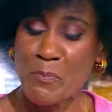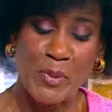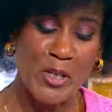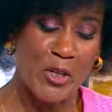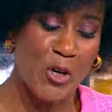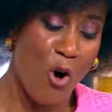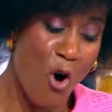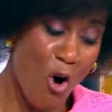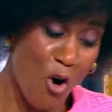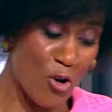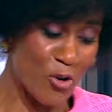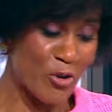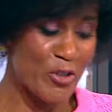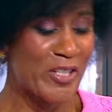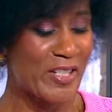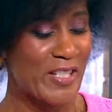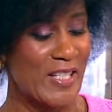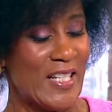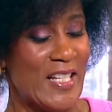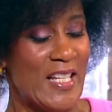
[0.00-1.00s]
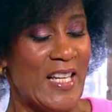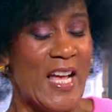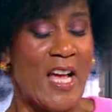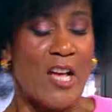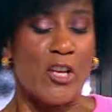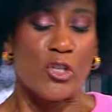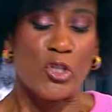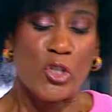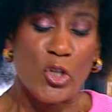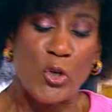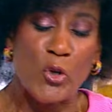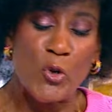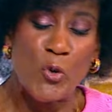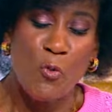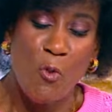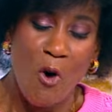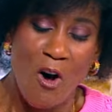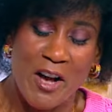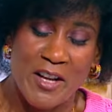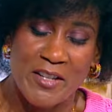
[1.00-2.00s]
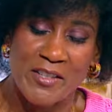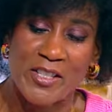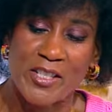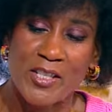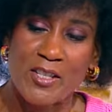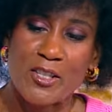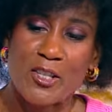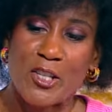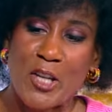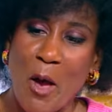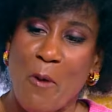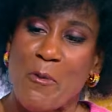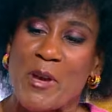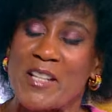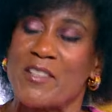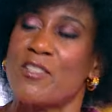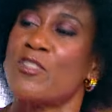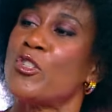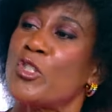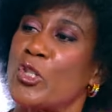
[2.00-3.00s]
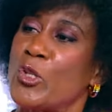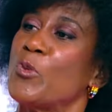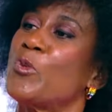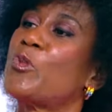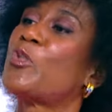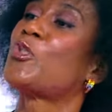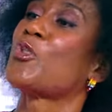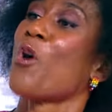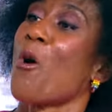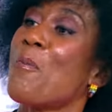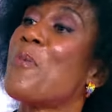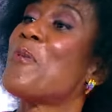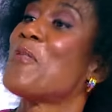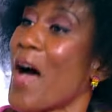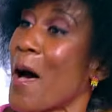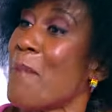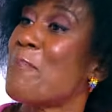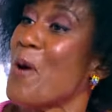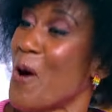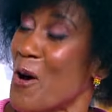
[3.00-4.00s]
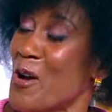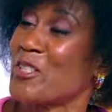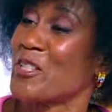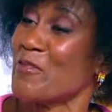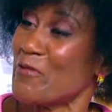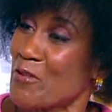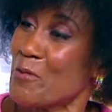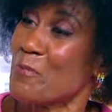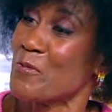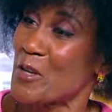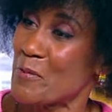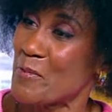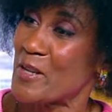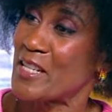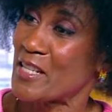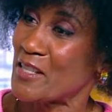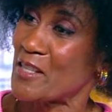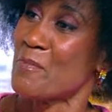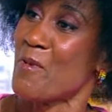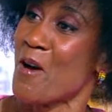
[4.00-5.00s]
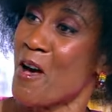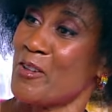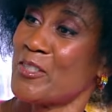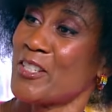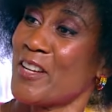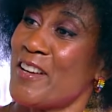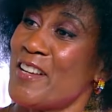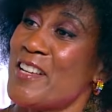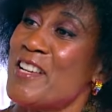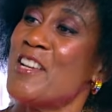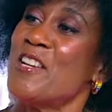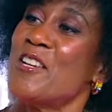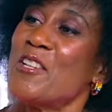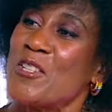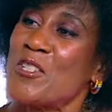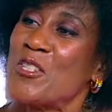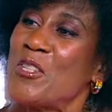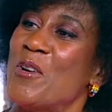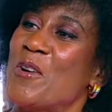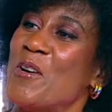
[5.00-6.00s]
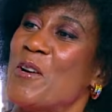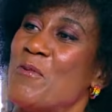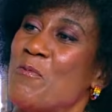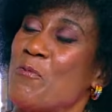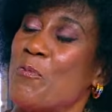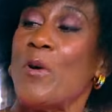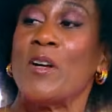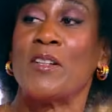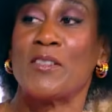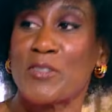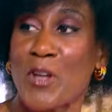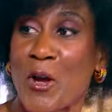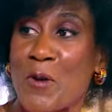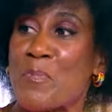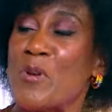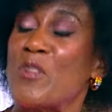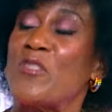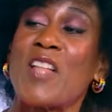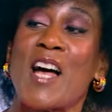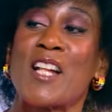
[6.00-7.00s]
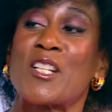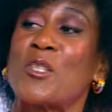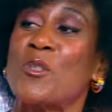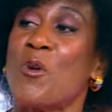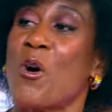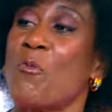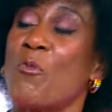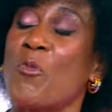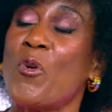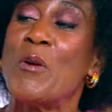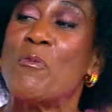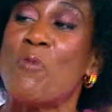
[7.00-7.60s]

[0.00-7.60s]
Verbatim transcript: because you weren't going to stop that person from committing the murder. Well, I did. No, but that's not, it